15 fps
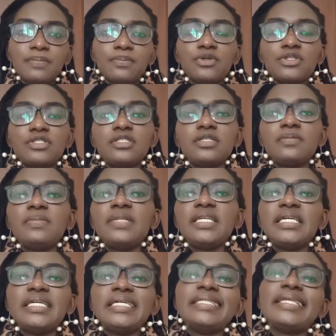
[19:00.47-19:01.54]

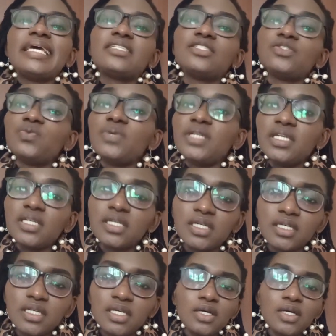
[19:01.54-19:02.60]
possibly next week,
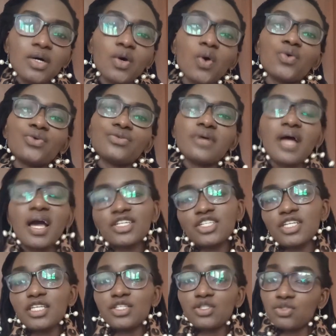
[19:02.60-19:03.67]
or
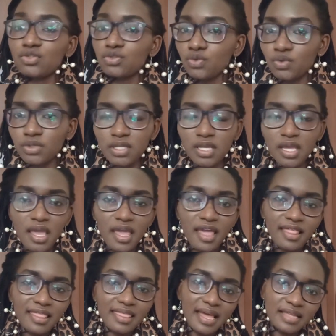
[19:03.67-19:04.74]
actually soon,
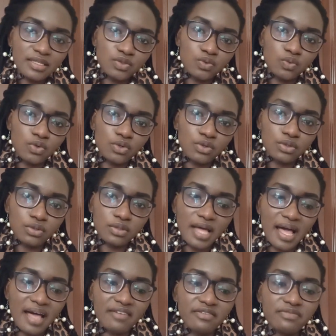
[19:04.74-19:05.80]
that will
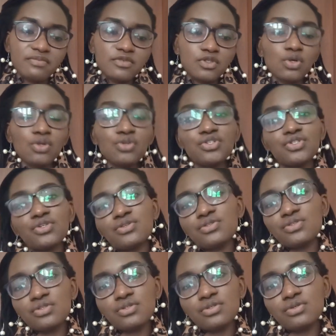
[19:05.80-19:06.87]
have
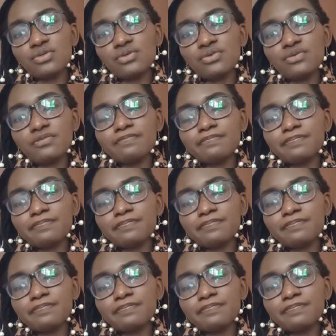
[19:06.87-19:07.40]
solutions to,